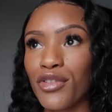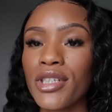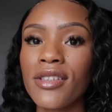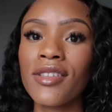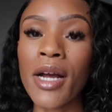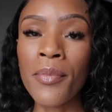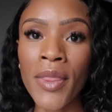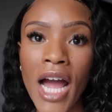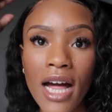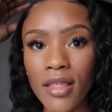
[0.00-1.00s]
for instance,
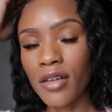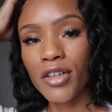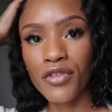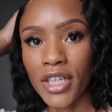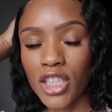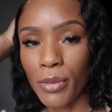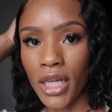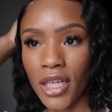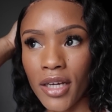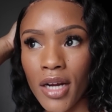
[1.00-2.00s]
I love a French
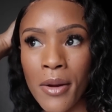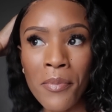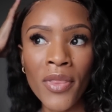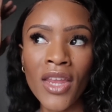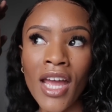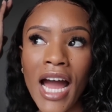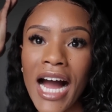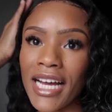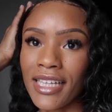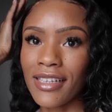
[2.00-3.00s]
manicure
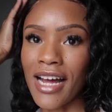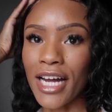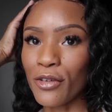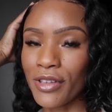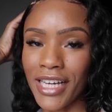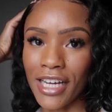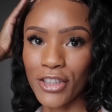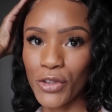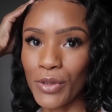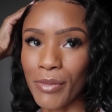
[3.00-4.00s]
I I don't think I
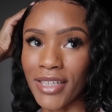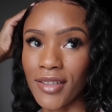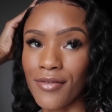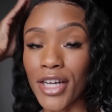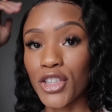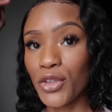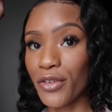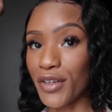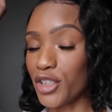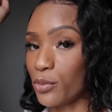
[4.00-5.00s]
could do one myself. I could do
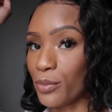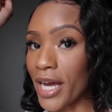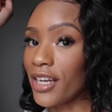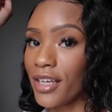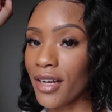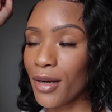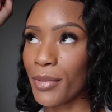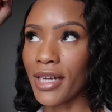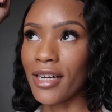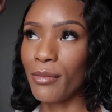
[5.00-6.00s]
a French pedicure,
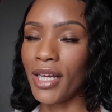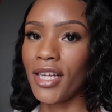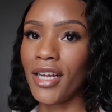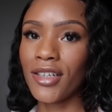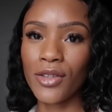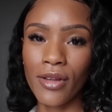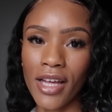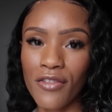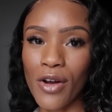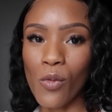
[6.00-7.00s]
but not a manicure. So
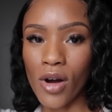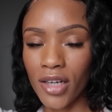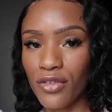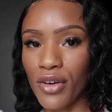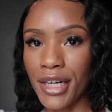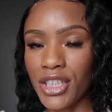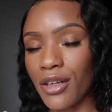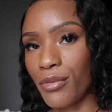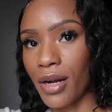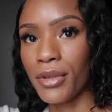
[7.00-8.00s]
like if I wanted French,
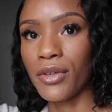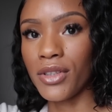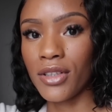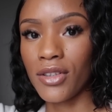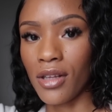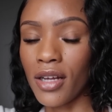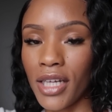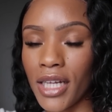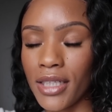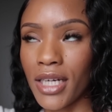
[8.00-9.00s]
I would probably go to the salon
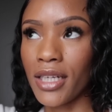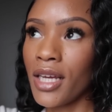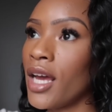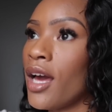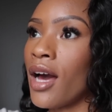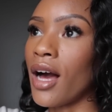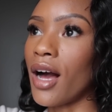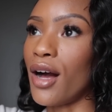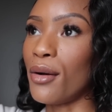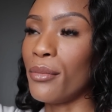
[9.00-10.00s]
and get it done.
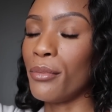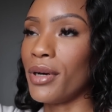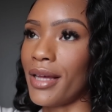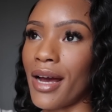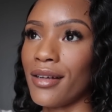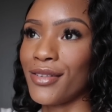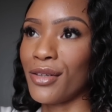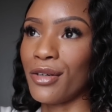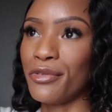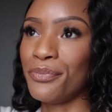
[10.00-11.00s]
Um, but yeah,
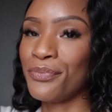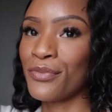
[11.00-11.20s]
so